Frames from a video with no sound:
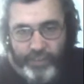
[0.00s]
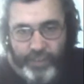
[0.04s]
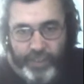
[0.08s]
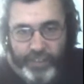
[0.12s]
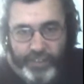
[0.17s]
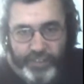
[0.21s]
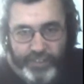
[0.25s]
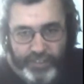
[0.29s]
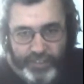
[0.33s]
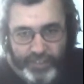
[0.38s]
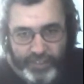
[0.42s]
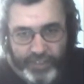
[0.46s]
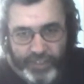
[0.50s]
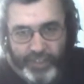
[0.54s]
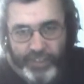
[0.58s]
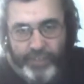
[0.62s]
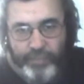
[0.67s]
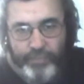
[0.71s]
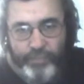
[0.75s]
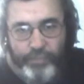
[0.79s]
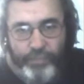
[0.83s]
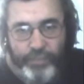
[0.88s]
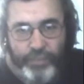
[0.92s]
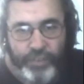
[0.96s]

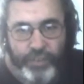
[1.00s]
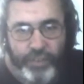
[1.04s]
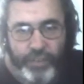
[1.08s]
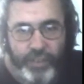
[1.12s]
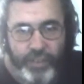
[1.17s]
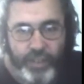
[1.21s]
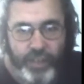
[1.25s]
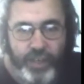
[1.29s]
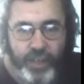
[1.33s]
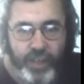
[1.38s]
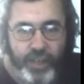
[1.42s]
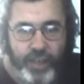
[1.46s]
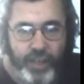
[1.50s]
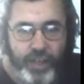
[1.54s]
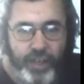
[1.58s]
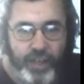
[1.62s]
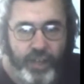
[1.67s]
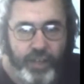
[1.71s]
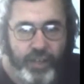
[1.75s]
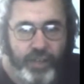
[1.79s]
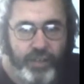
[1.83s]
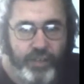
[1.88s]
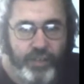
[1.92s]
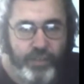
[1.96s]
Esteemed
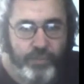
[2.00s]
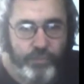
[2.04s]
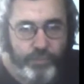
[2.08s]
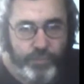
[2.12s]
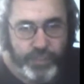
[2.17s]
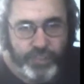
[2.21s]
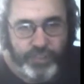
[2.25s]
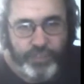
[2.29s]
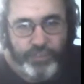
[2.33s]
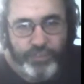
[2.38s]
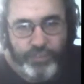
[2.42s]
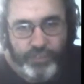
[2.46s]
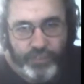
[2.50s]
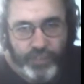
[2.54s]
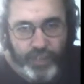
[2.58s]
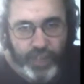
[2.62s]
Mr.